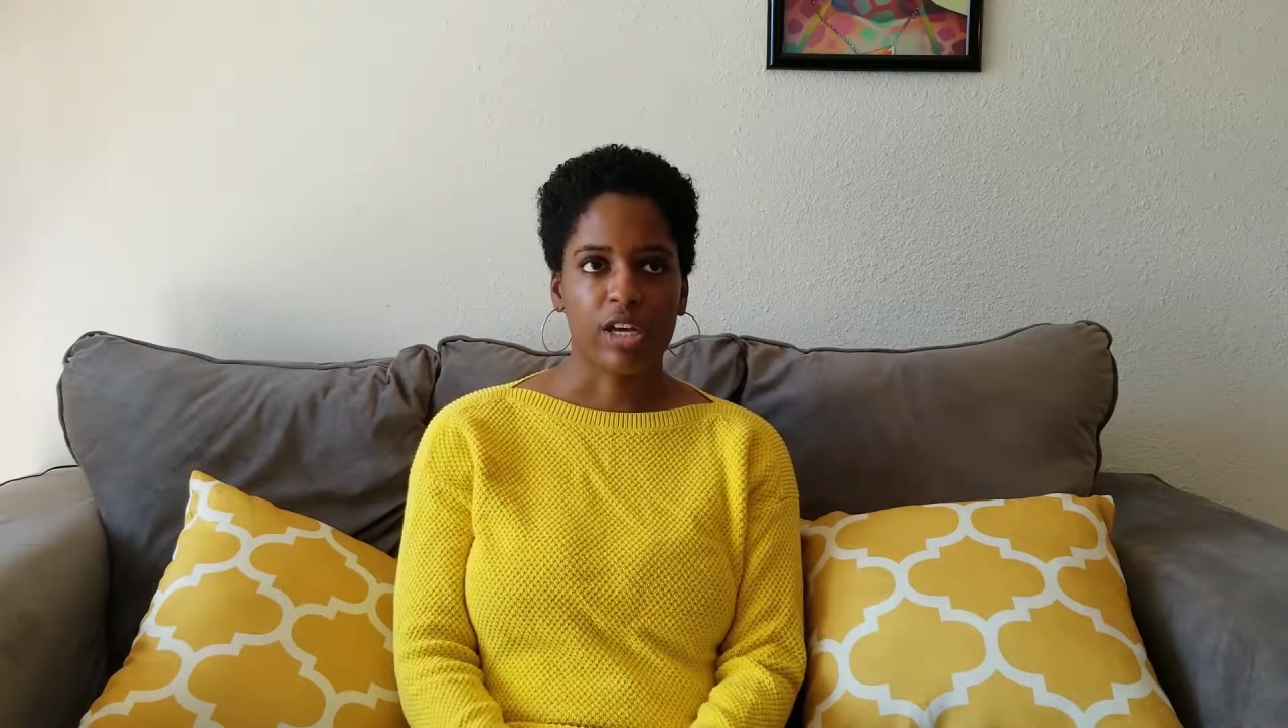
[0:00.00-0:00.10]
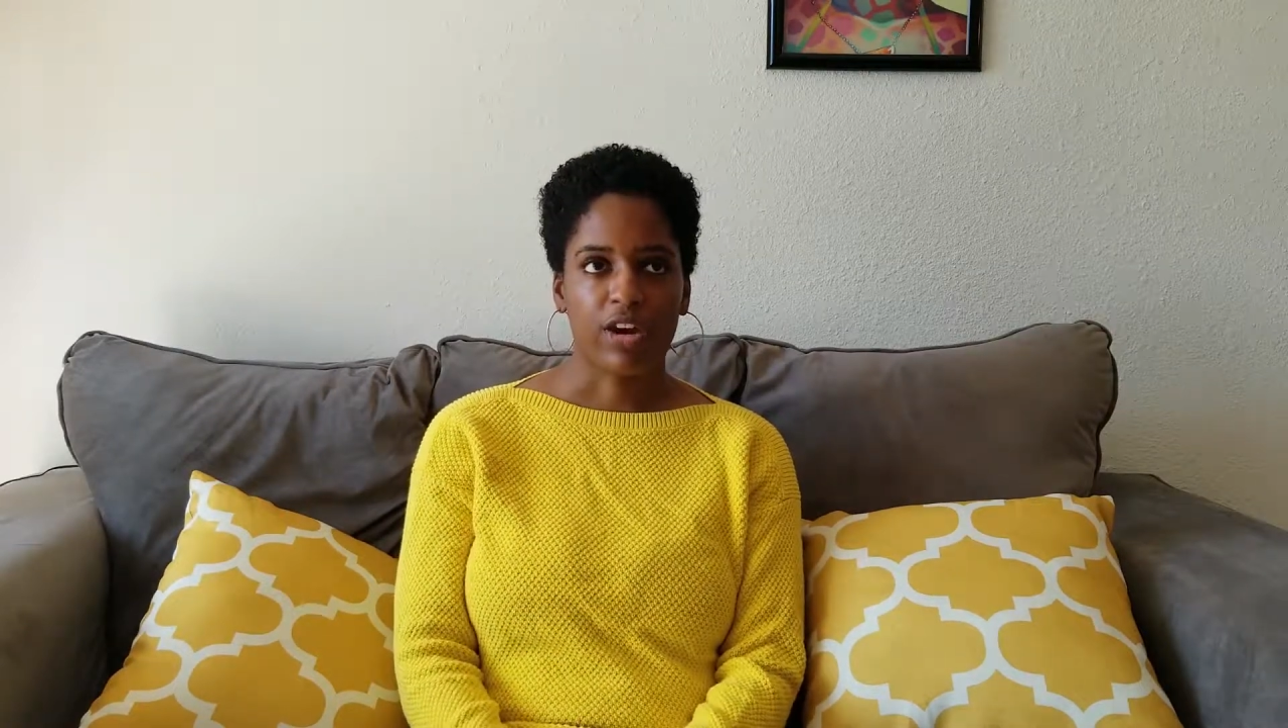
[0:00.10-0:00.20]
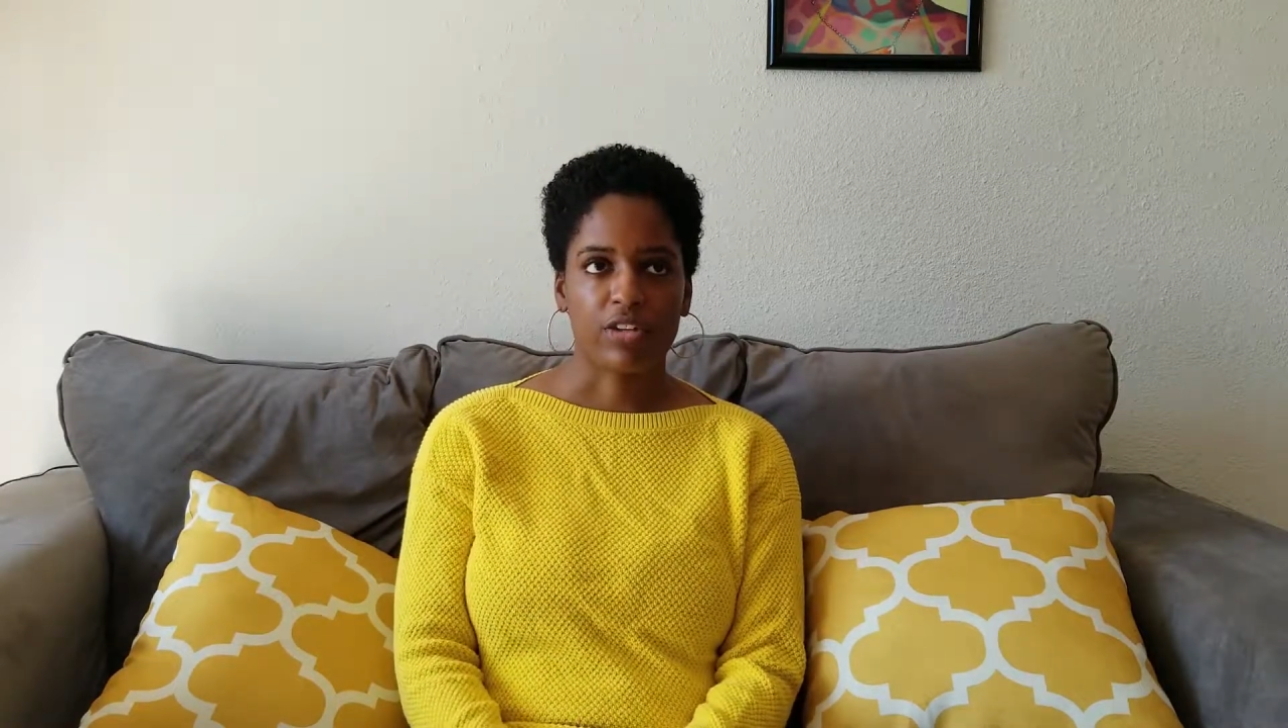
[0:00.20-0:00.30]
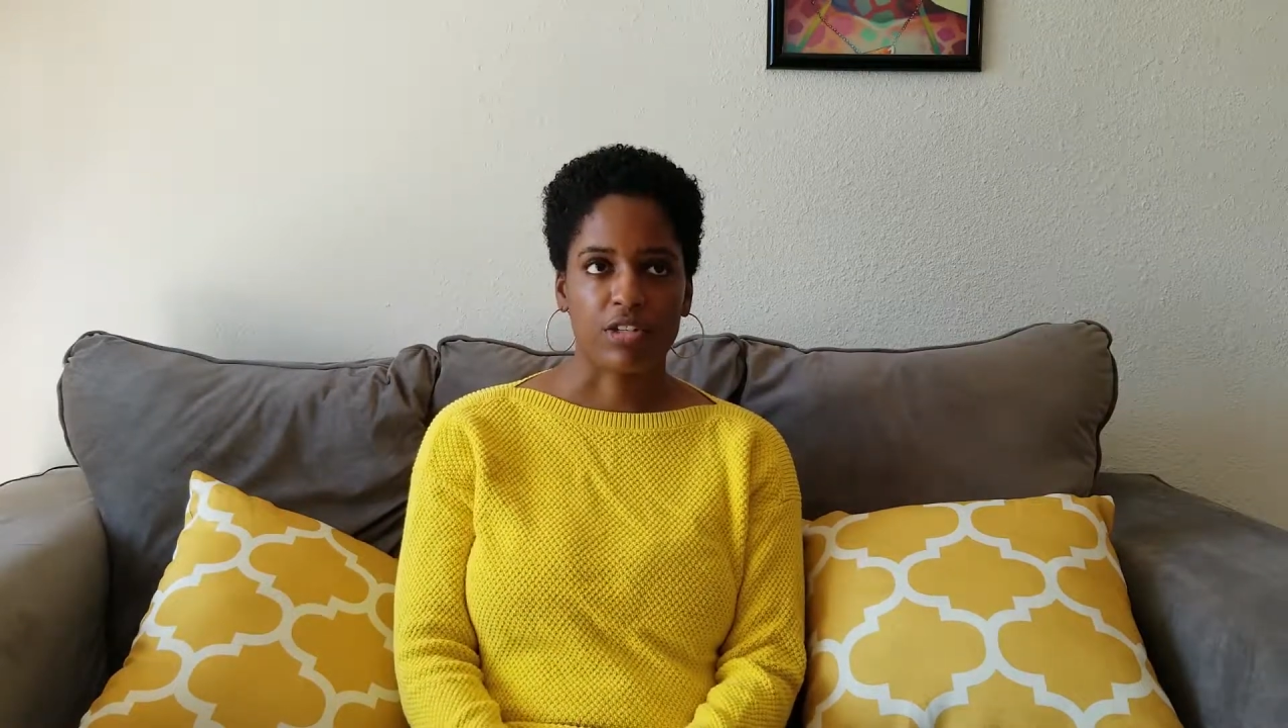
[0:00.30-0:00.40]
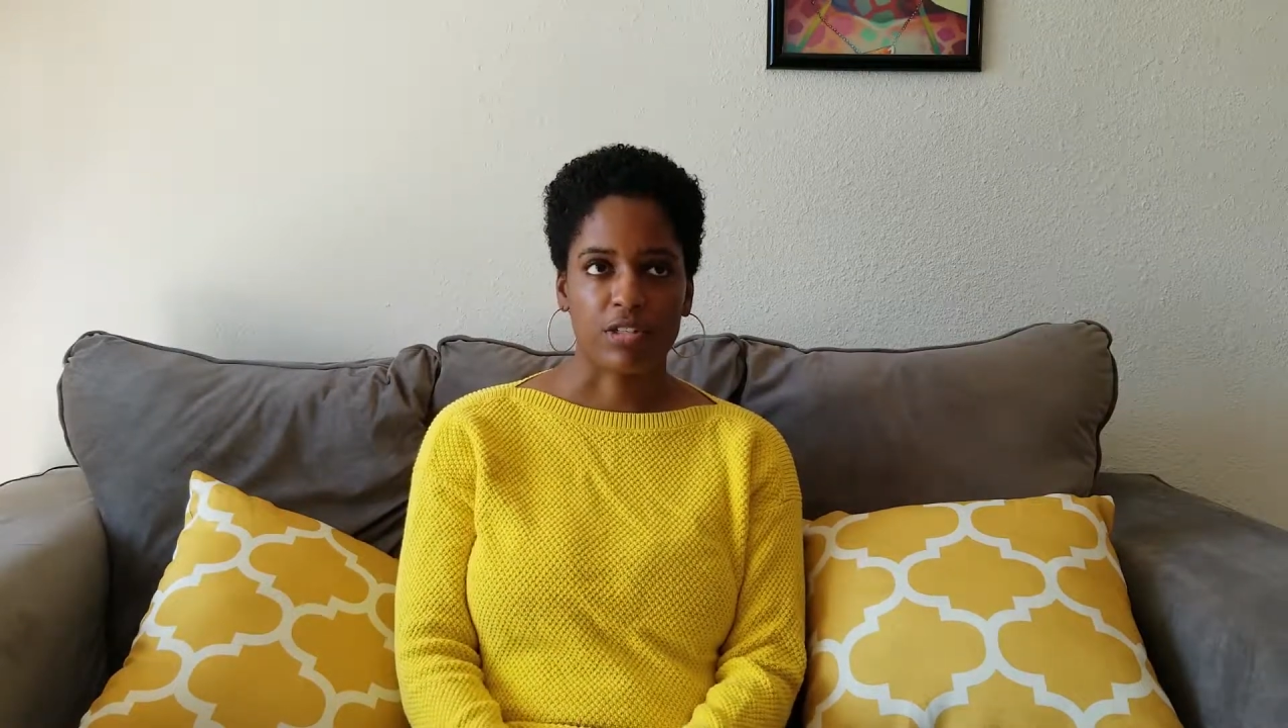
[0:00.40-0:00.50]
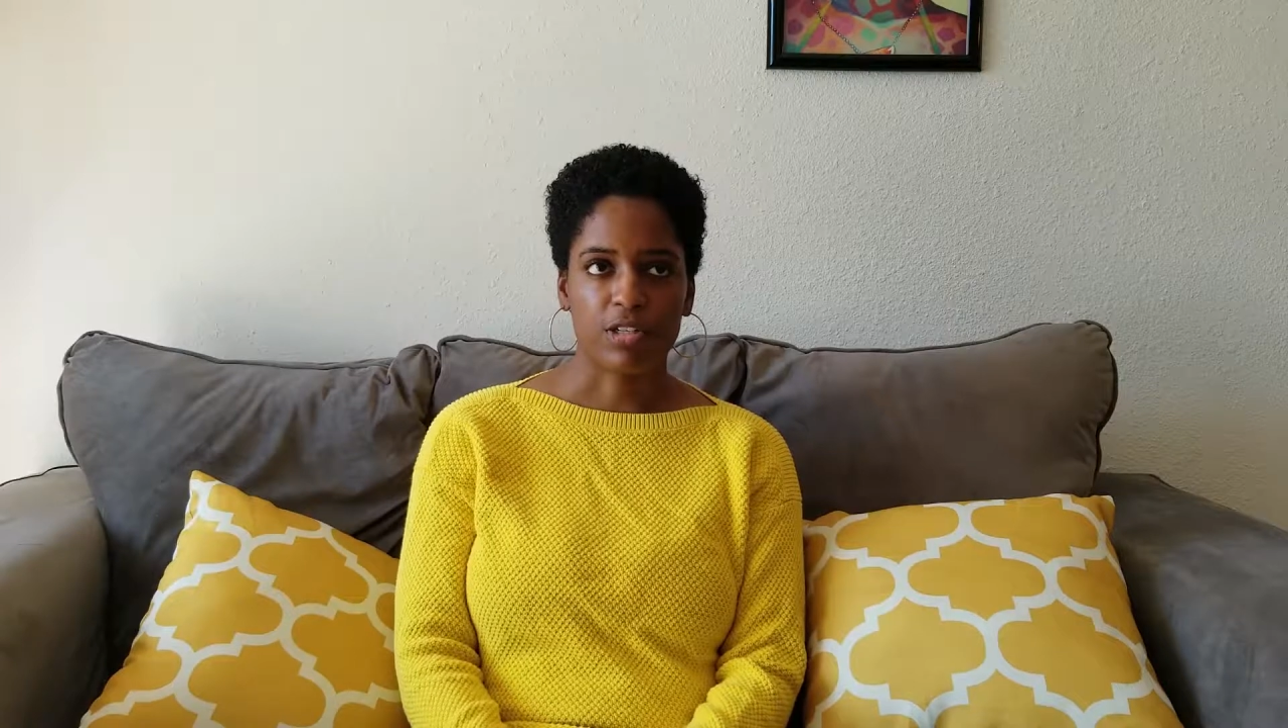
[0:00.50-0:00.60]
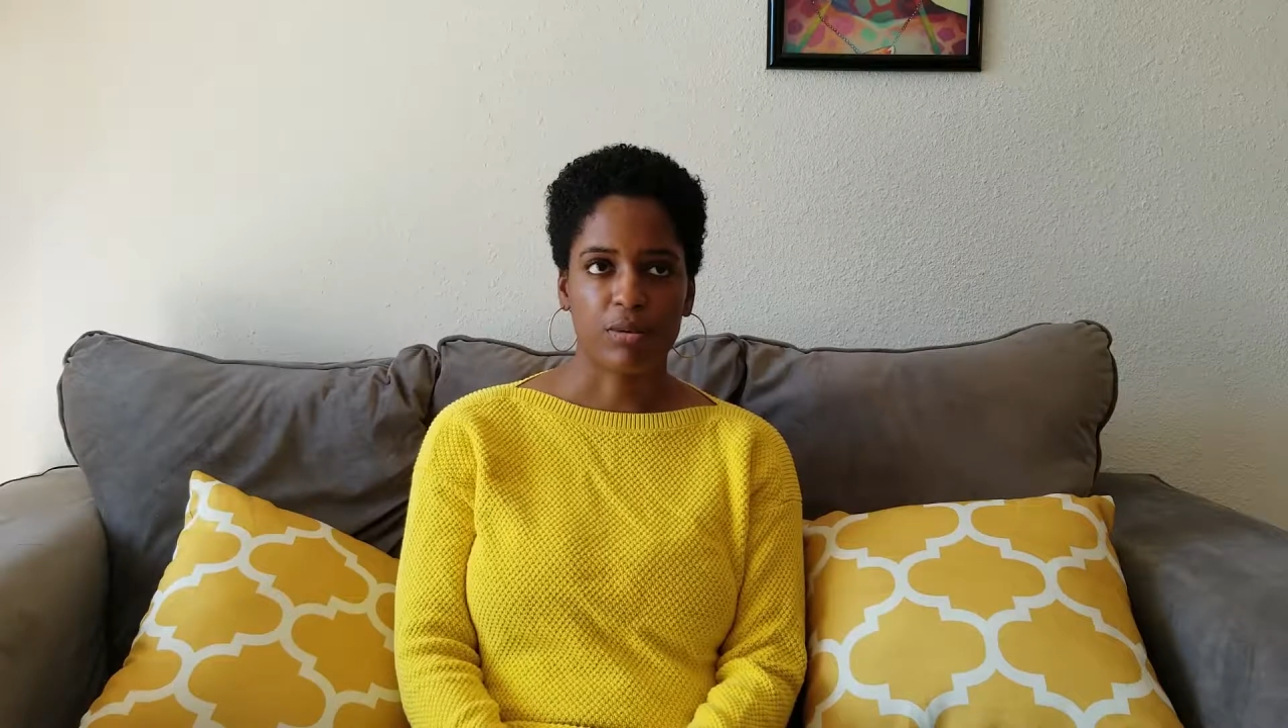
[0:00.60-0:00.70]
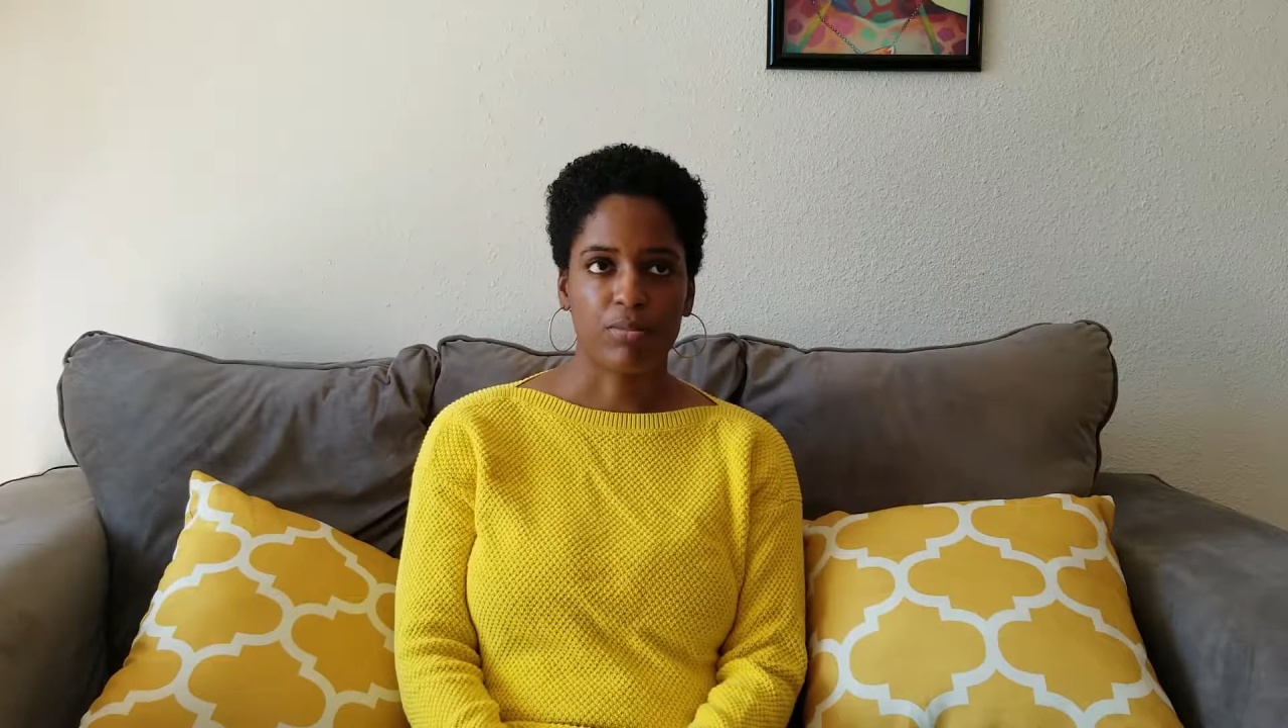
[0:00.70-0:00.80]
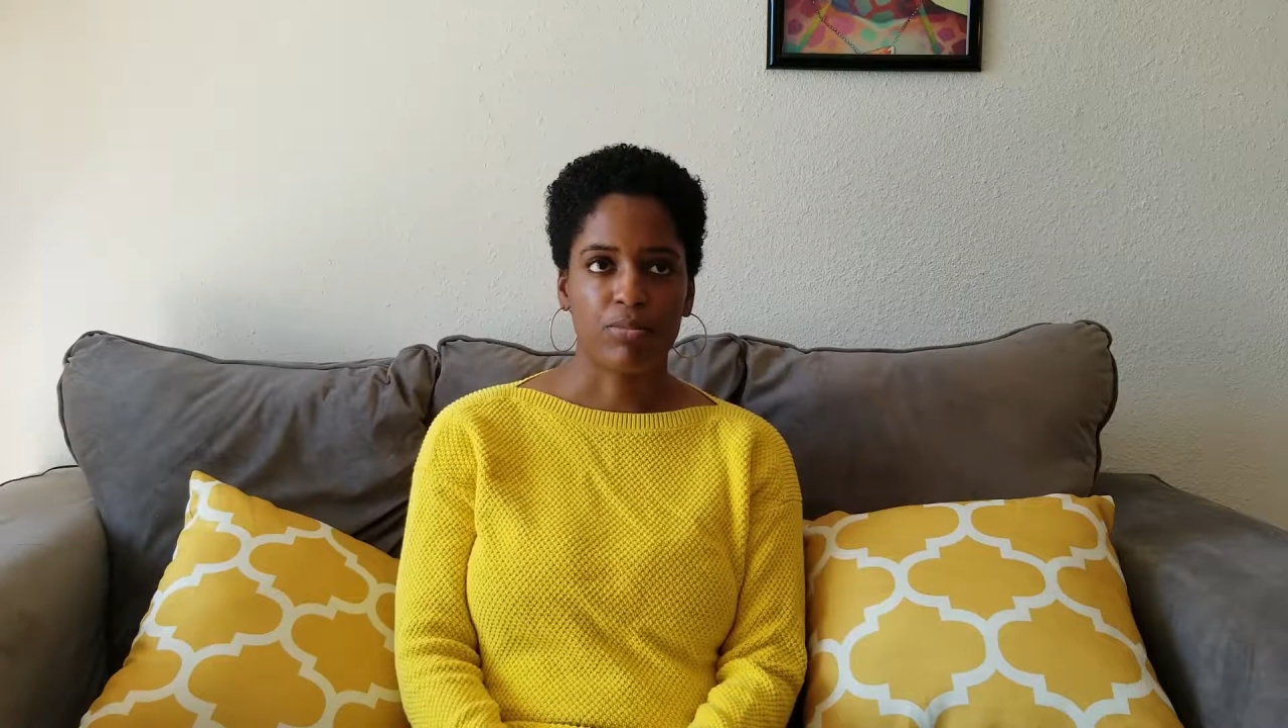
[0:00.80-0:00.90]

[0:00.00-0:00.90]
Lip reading: characters looked